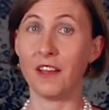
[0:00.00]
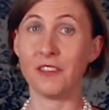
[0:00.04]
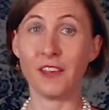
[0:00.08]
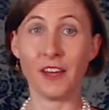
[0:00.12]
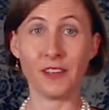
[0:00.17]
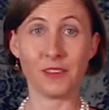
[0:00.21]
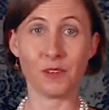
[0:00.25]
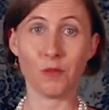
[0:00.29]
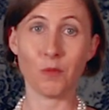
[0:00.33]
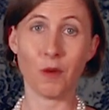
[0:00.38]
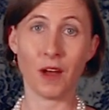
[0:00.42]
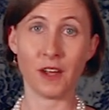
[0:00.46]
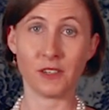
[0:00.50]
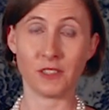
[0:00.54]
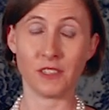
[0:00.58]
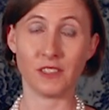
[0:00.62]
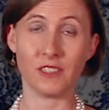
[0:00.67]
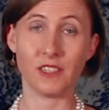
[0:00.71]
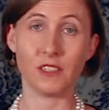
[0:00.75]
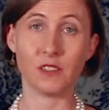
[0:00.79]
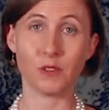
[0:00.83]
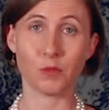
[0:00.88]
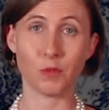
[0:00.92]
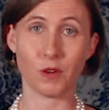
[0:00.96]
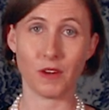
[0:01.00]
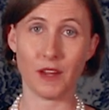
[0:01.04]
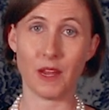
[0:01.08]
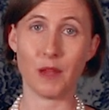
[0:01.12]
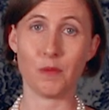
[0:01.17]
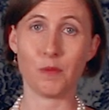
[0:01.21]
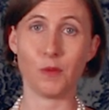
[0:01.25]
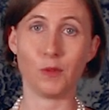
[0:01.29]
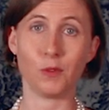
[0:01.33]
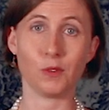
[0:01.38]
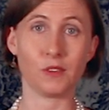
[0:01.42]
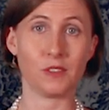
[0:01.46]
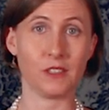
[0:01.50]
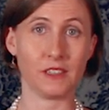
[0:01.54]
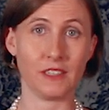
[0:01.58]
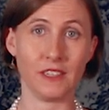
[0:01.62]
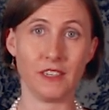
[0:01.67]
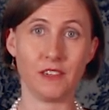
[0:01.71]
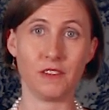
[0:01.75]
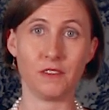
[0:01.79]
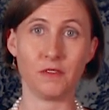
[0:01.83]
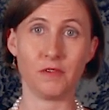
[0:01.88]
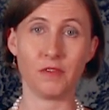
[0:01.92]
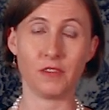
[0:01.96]
that the Washingtons were able to
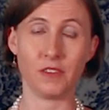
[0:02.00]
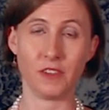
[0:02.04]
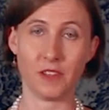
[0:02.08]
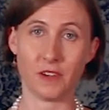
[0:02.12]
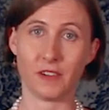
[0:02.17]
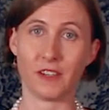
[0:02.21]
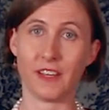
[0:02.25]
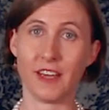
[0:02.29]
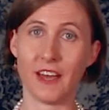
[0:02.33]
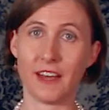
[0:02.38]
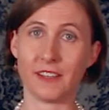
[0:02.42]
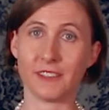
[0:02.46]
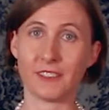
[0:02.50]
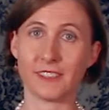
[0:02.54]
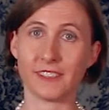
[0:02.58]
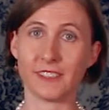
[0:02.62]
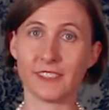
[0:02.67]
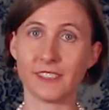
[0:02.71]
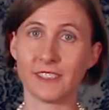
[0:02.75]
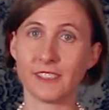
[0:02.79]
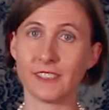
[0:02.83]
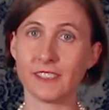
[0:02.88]
give their guests.